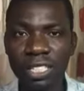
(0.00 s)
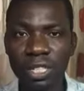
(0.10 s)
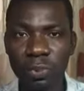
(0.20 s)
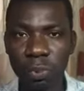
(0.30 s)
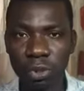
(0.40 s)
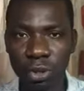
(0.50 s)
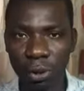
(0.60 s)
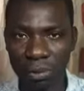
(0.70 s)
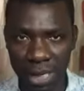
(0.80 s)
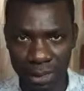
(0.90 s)
is put
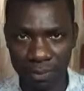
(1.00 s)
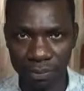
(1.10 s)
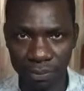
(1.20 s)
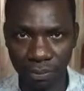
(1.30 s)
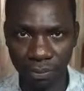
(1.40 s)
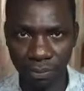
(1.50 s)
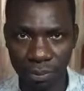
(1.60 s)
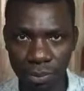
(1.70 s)
on me.